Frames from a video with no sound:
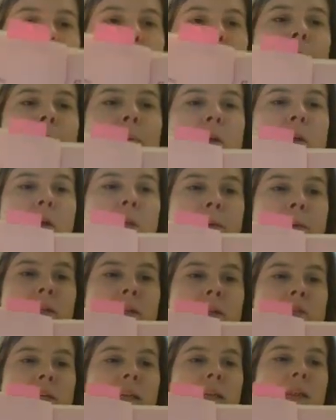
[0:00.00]
might be on a
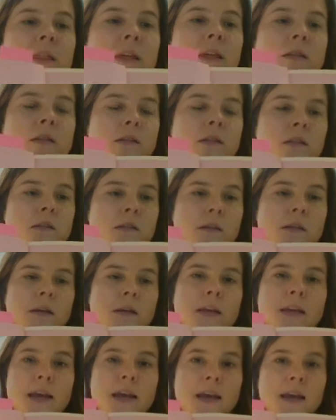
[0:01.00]
page like this.
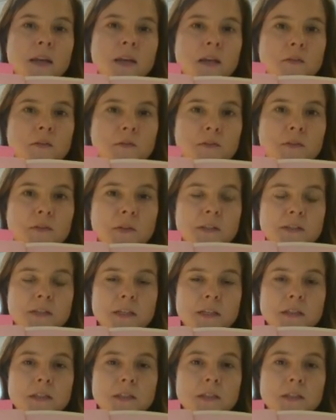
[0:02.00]
Again, if these
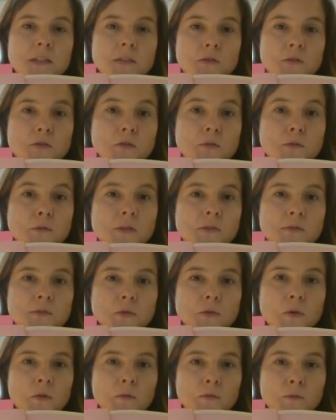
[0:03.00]
sentences are too
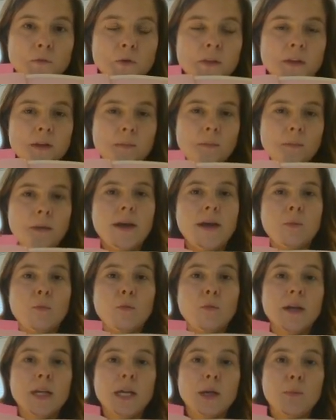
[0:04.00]
difficult for them, I'm
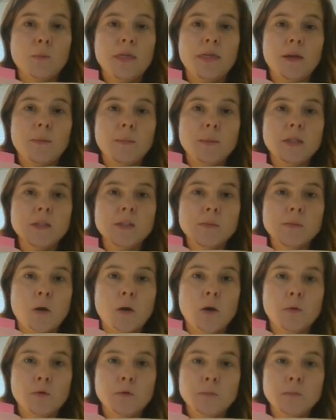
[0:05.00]
working with them in
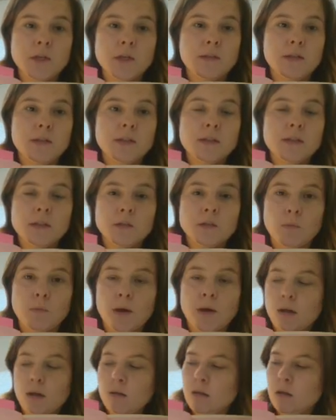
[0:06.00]
small groups on this as
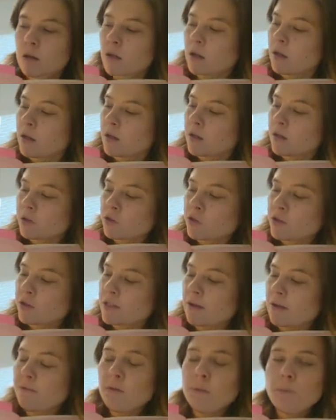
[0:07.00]
well.
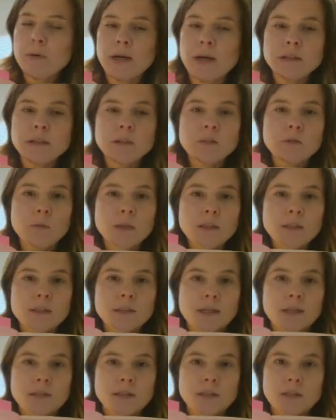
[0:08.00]
Just have them practice one
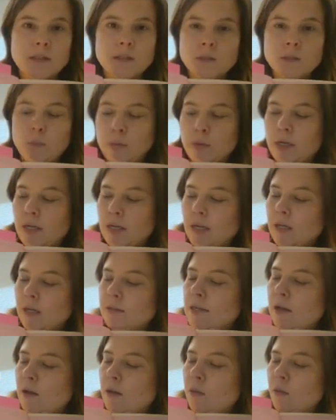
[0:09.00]
sentence, breaking
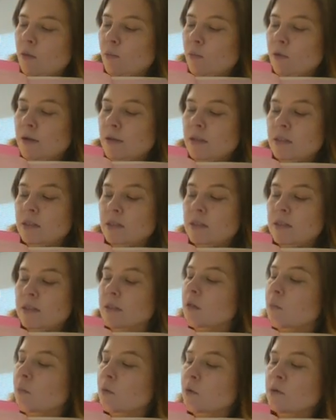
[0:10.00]
down the word into
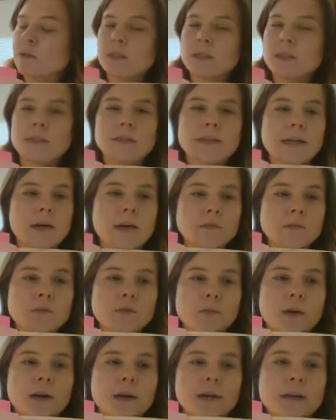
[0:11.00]
syllables and sounds,
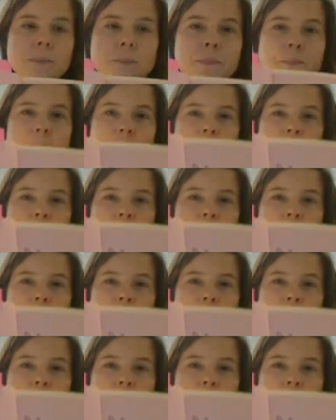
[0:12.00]
okay?